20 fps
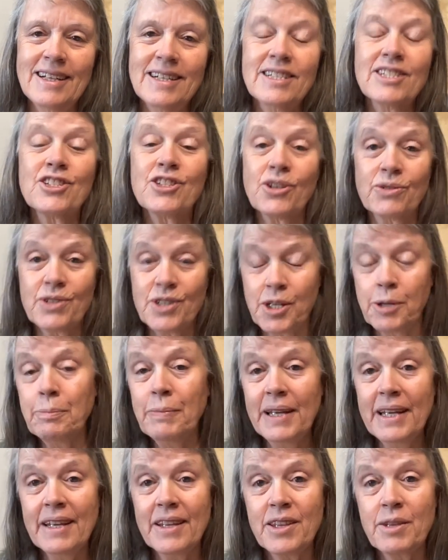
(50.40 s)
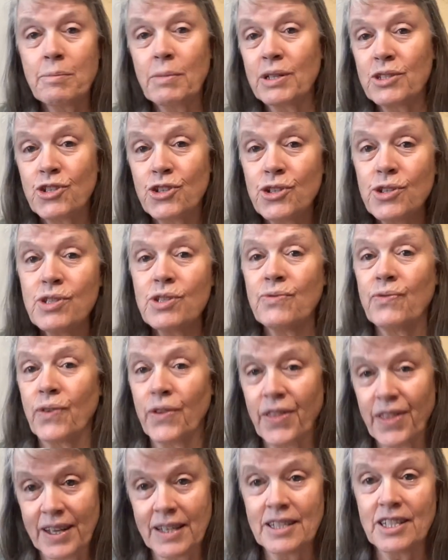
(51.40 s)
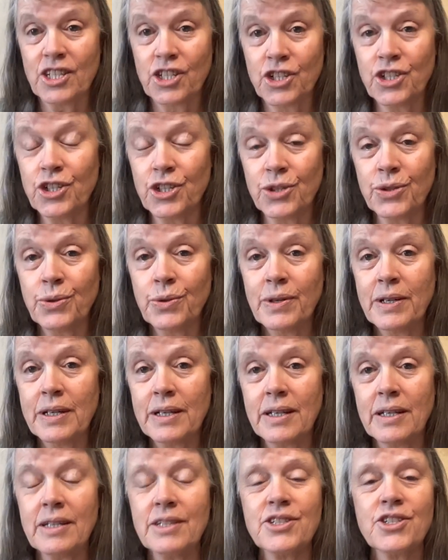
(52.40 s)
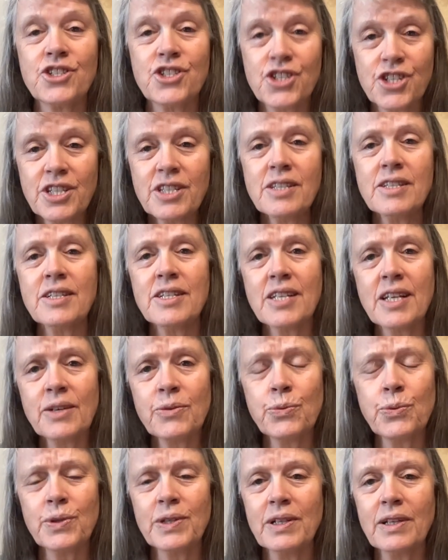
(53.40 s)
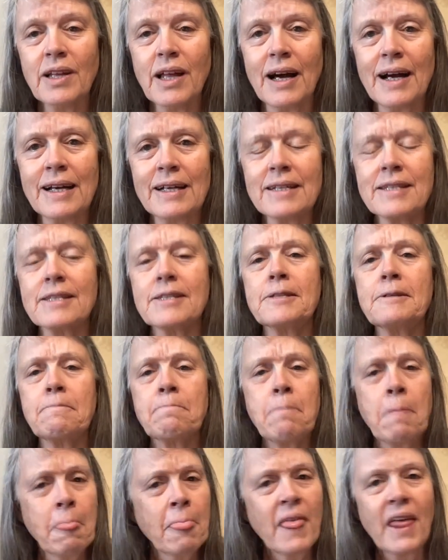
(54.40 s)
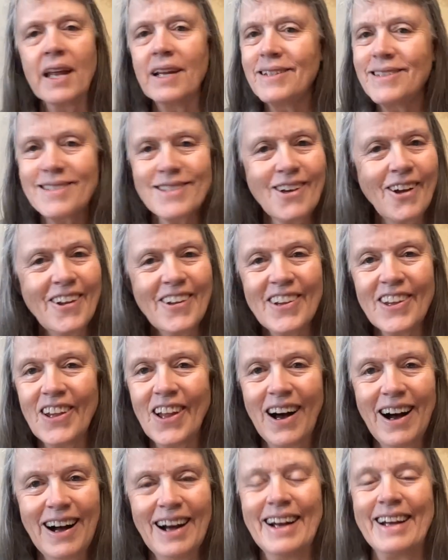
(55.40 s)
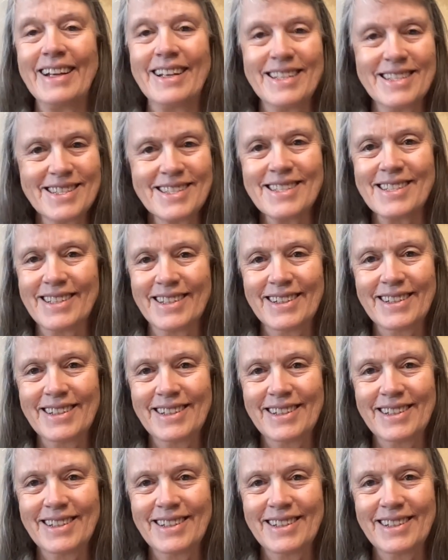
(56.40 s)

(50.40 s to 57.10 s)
So, to me, the most useful thing to do is just to realize it's all lies.